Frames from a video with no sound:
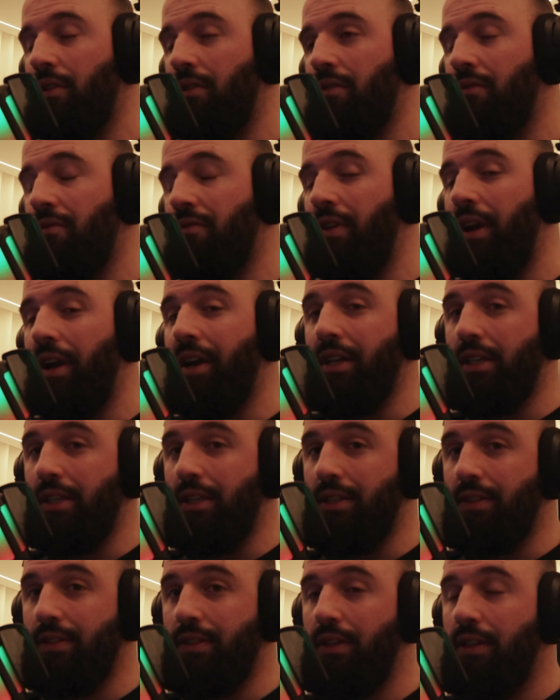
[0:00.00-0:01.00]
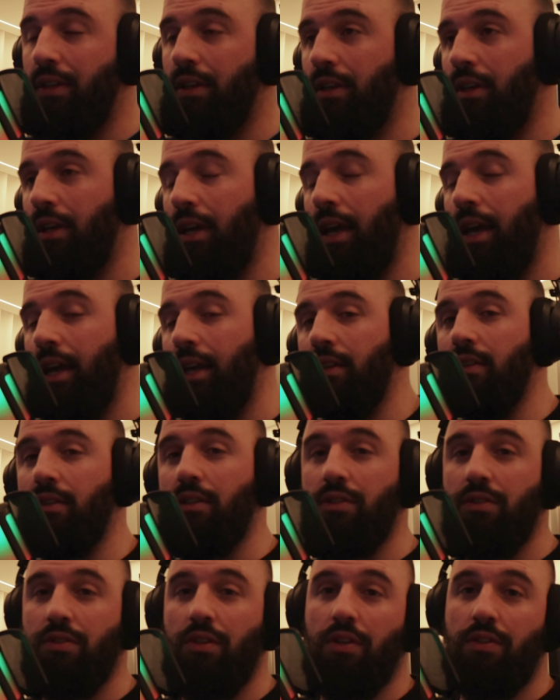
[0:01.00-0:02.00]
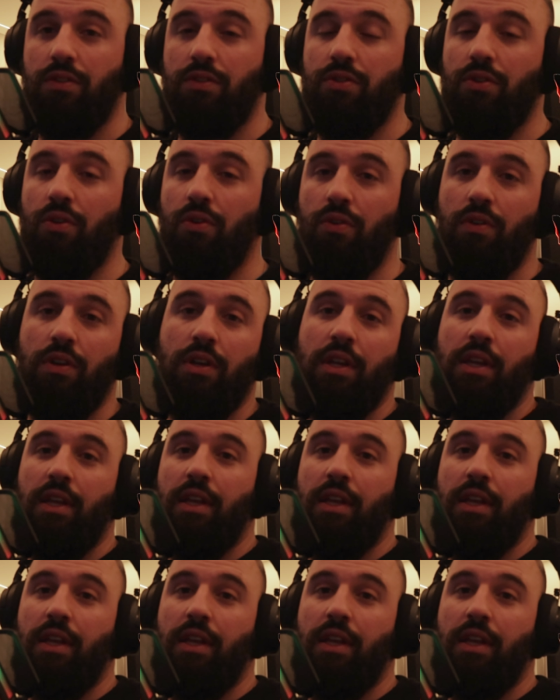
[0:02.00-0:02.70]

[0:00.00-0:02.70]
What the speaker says: very easy and is not so